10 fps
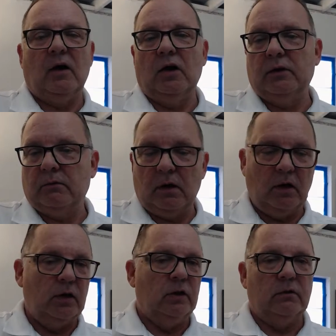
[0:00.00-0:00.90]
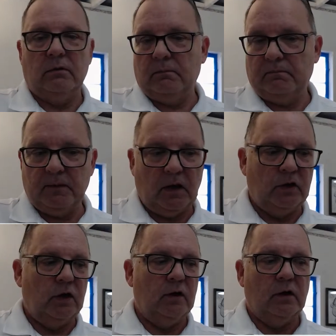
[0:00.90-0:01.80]
on a
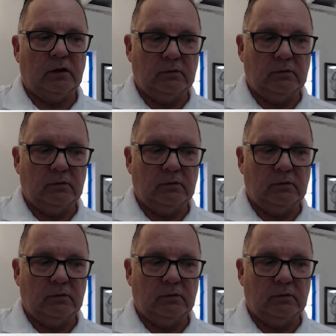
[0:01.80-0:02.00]
on a